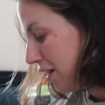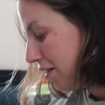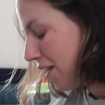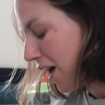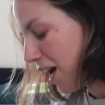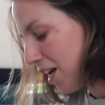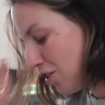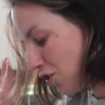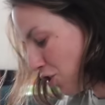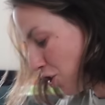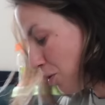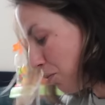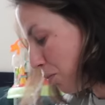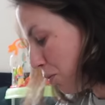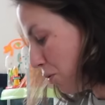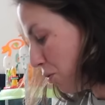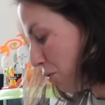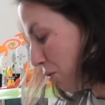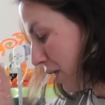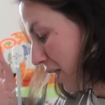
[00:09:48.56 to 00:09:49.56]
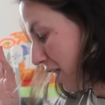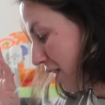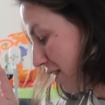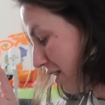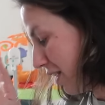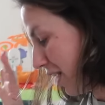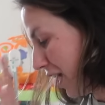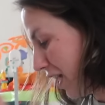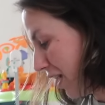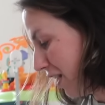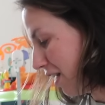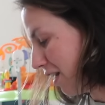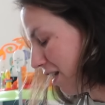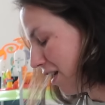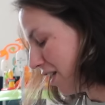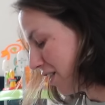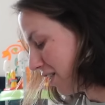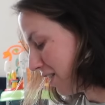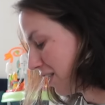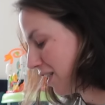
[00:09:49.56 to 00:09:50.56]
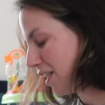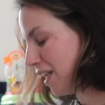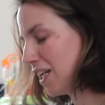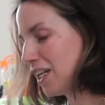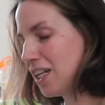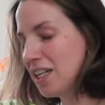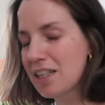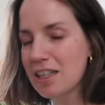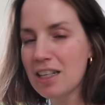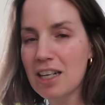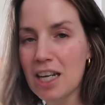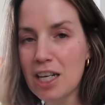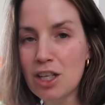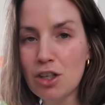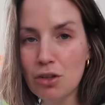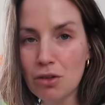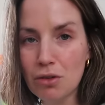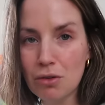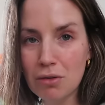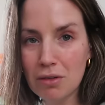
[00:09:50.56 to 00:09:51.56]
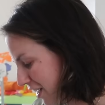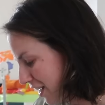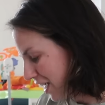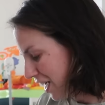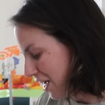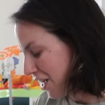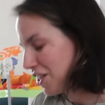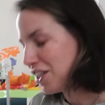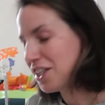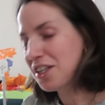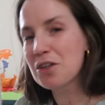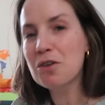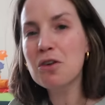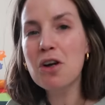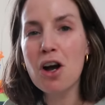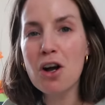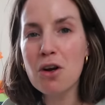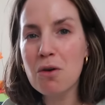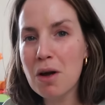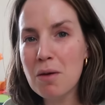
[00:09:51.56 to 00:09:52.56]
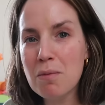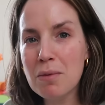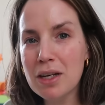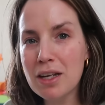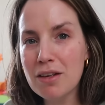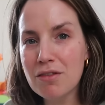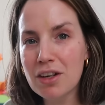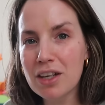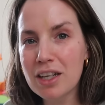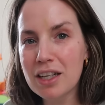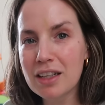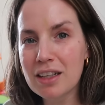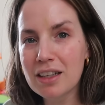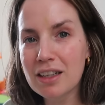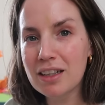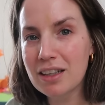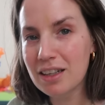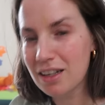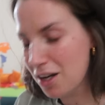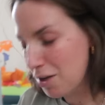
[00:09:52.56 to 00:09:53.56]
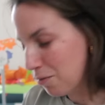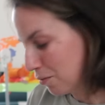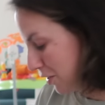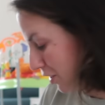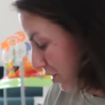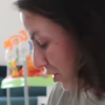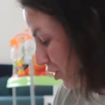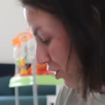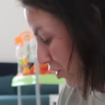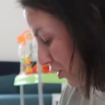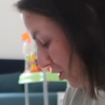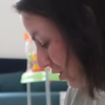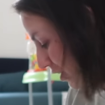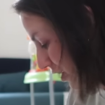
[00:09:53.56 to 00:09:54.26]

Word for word: that's just Paul. He's an, as I say, he's an angel. I still can't quite believe I, I'm going to show you